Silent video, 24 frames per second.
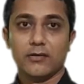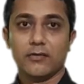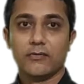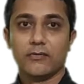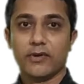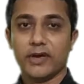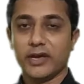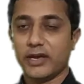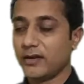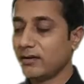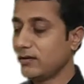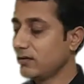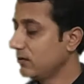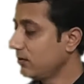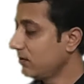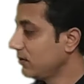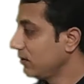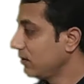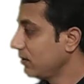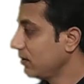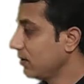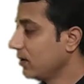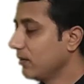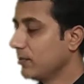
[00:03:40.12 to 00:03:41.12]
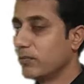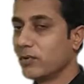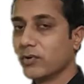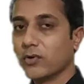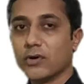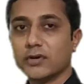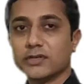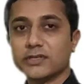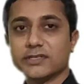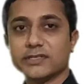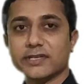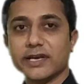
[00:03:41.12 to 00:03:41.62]
When a
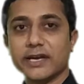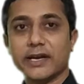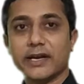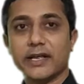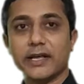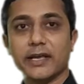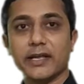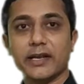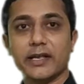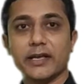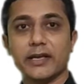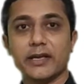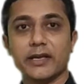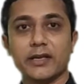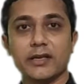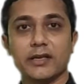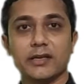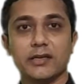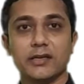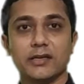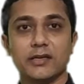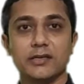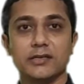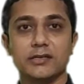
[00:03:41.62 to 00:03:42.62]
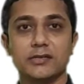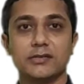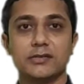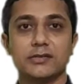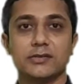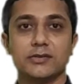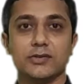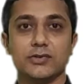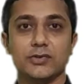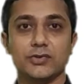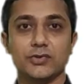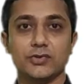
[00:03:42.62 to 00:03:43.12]
broadside array
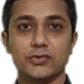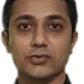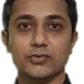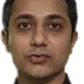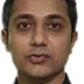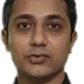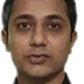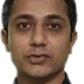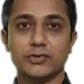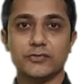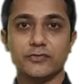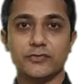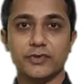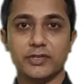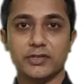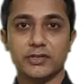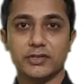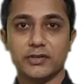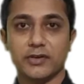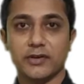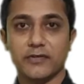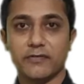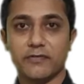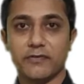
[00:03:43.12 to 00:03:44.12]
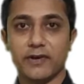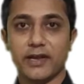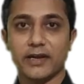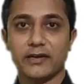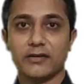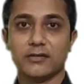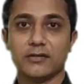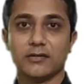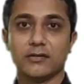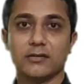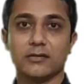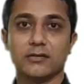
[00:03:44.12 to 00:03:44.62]
is used with
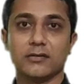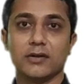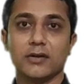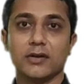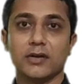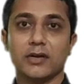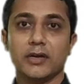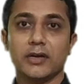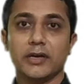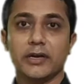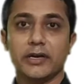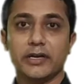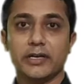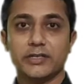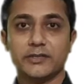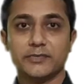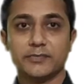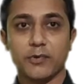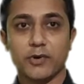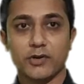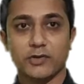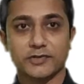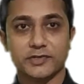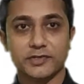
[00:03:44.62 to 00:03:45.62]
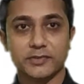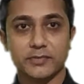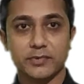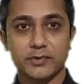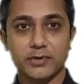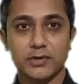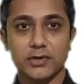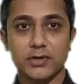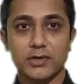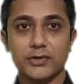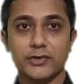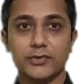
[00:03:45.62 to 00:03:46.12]
reflector, it is
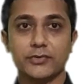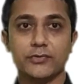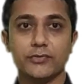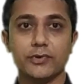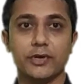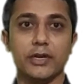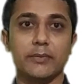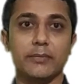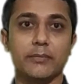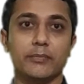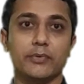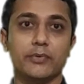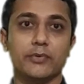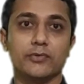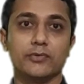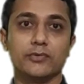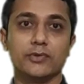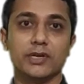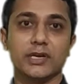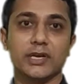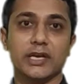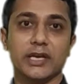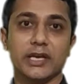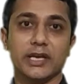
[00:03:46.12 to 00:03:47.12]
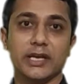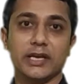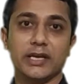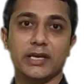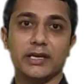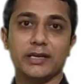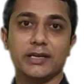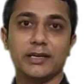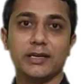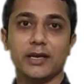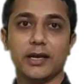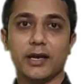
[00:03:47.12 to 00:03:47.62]
possible to improve the
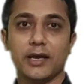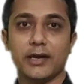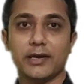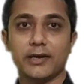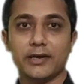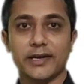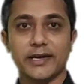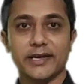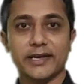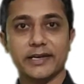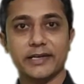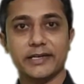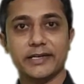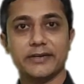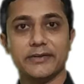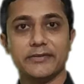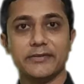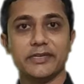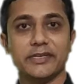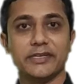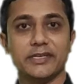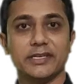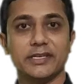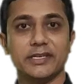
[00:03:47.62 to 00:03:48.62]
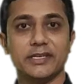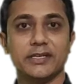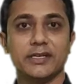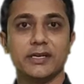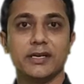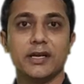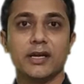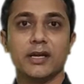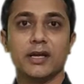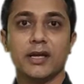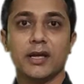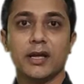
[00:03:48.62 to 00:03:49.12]
gain and directivity,
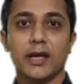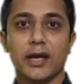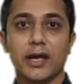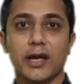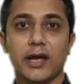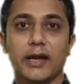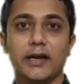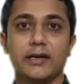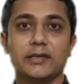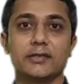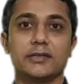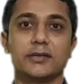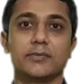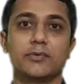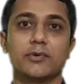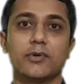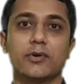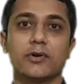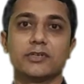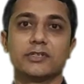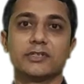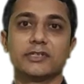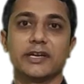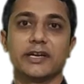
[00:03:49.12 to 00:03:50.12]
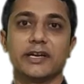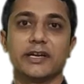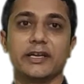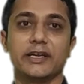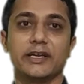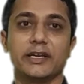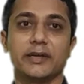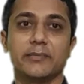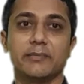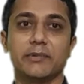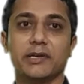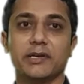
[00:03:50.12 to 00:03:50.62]
and the broadside
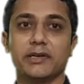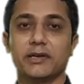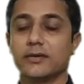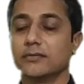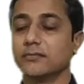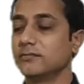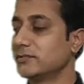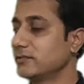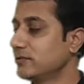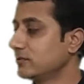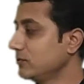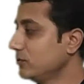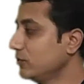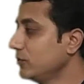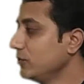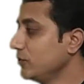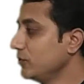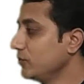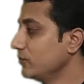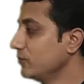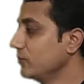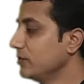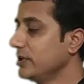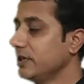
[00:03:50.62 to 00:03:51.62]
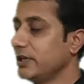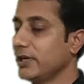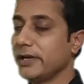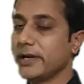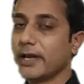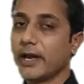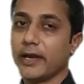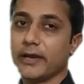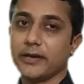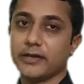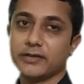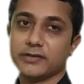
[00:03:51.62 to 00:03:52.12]
array becomes
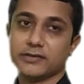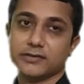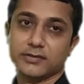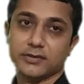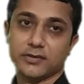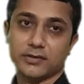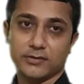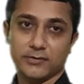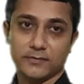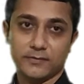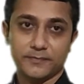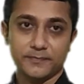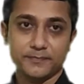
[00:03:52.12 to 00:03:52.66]
unidirectional.